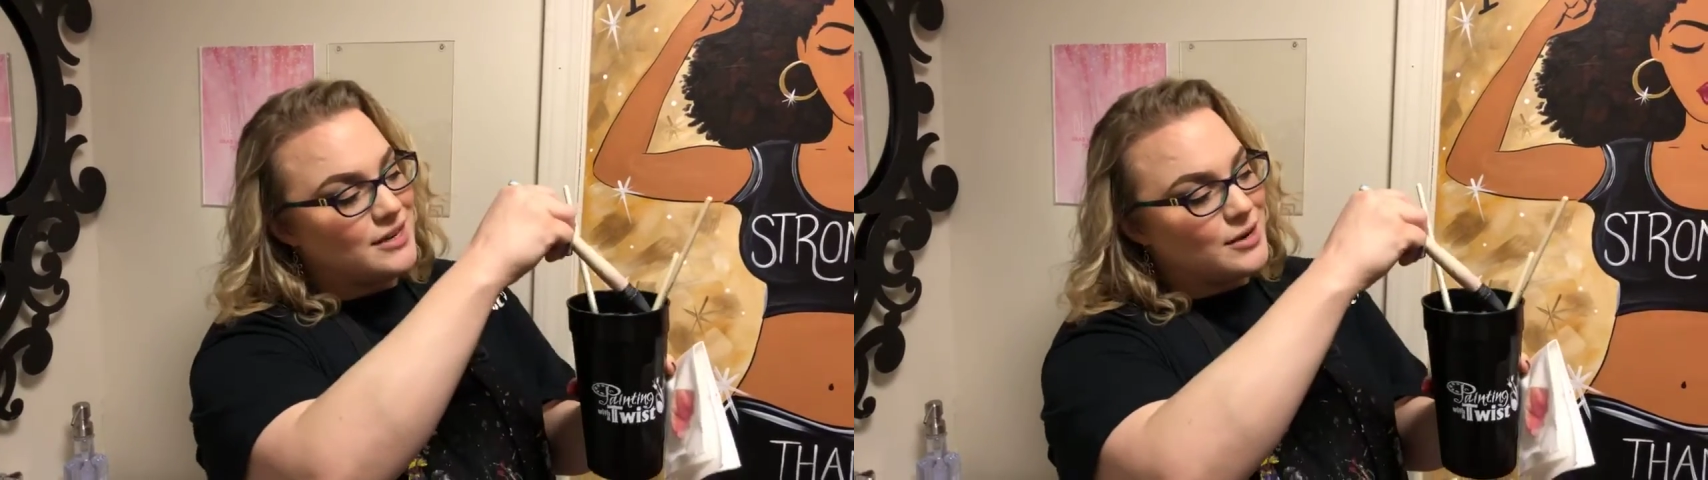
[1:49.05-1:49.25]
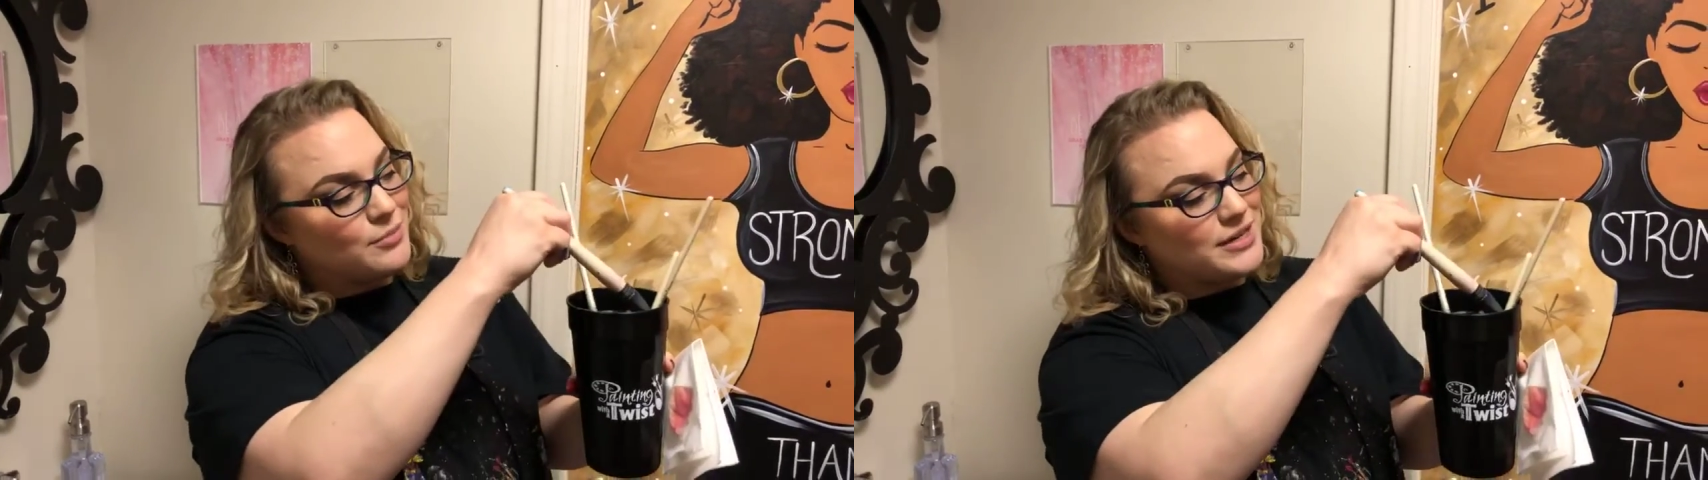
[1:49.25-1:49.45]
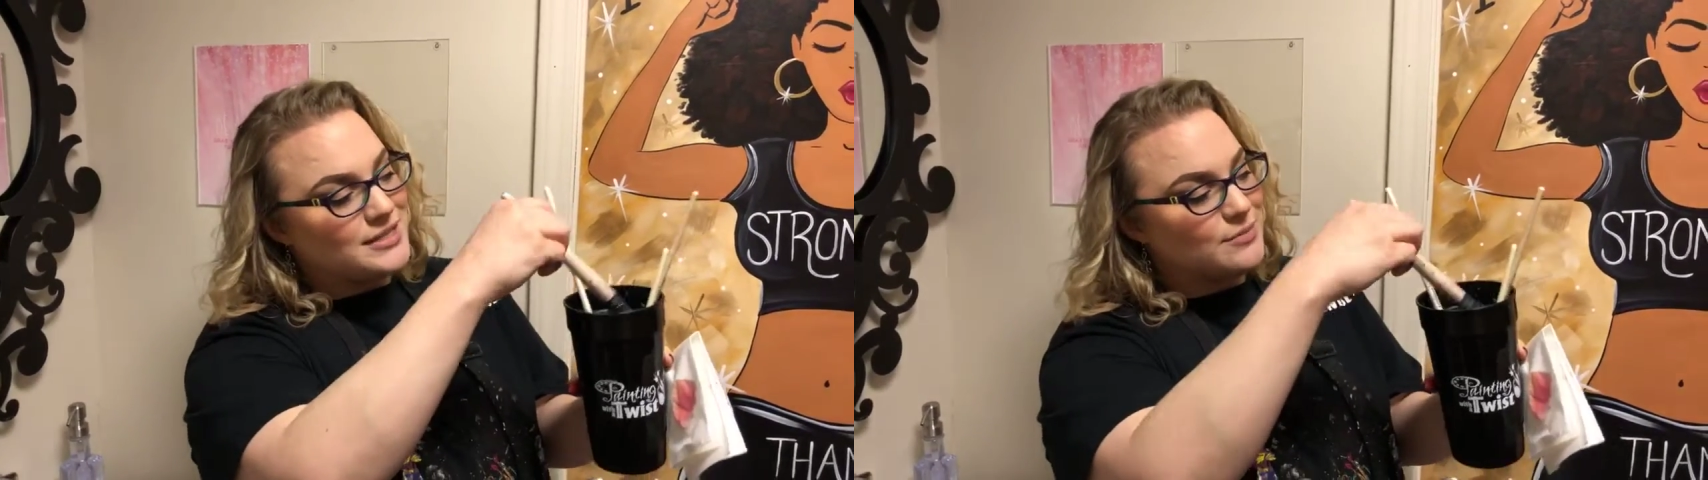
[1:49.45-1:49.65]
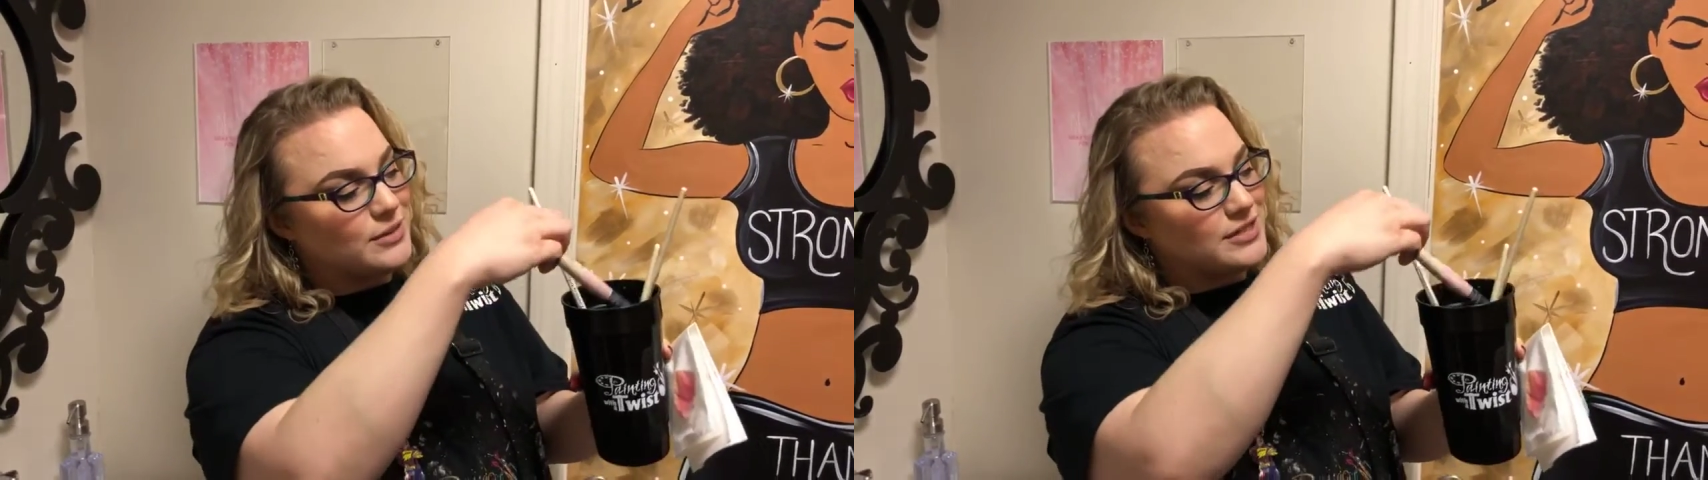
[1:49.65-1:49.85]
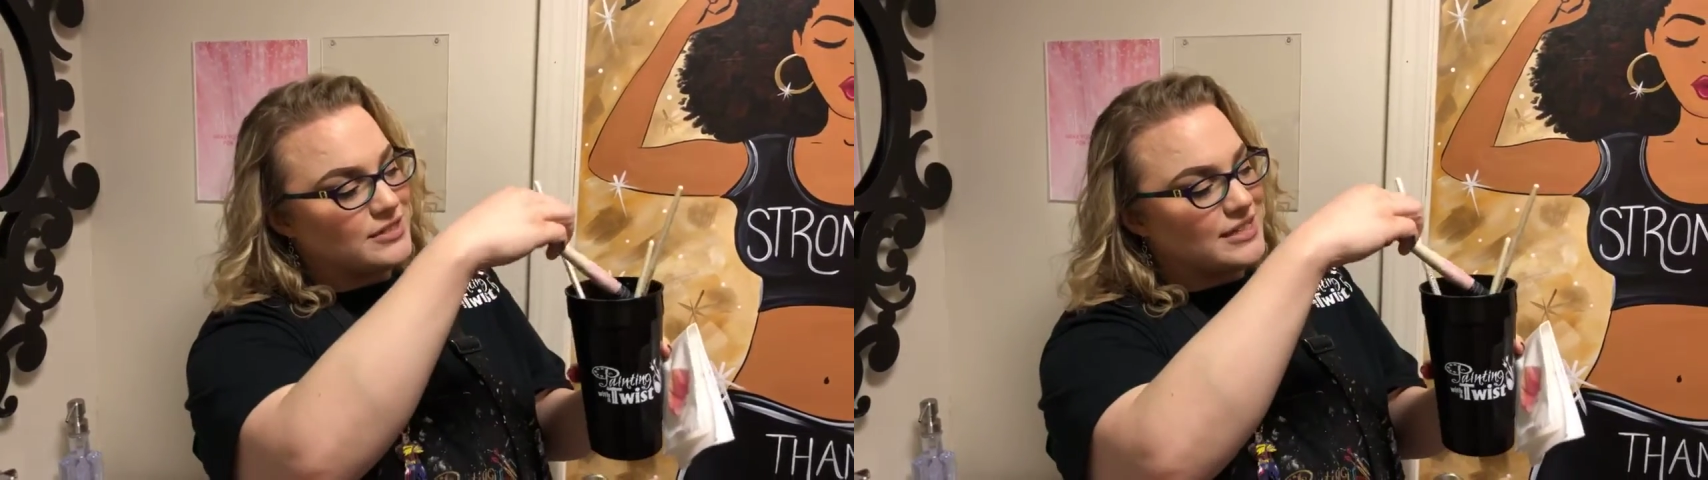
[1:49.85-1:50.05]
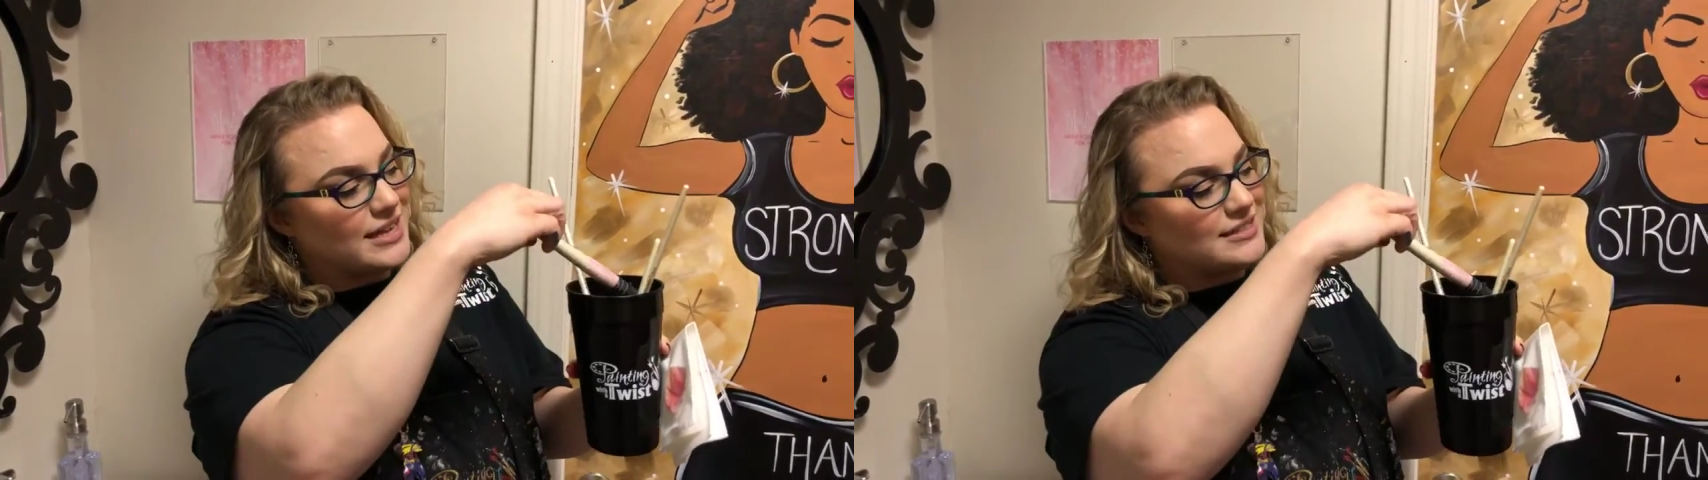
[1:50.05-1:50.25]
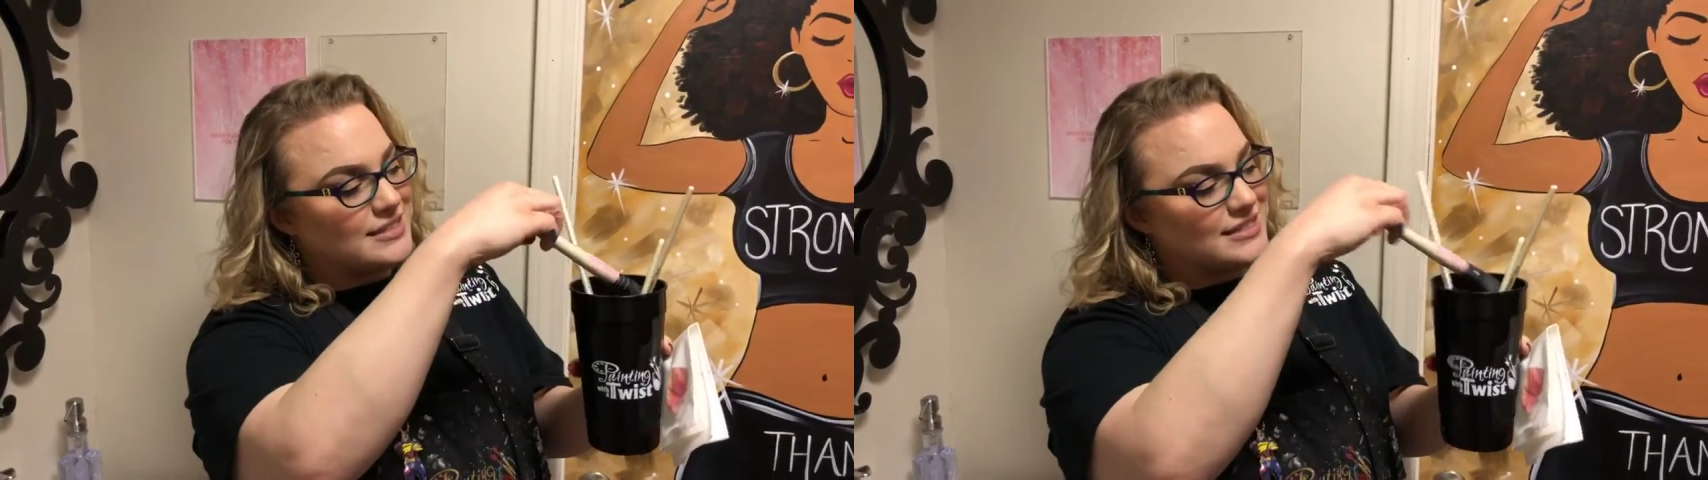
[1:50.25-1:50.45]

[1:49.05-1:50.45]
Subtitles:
Press the bristles against the